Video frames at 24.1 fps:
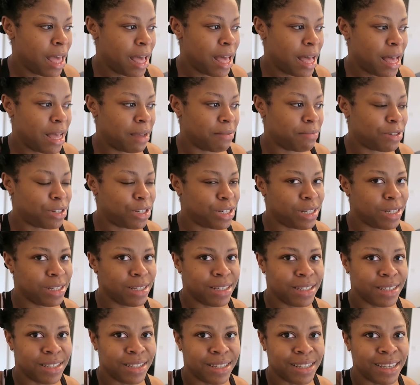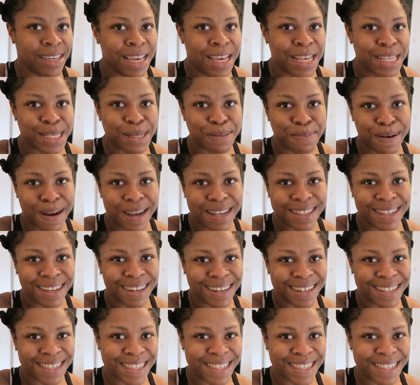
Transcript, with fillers: Um, she surprised her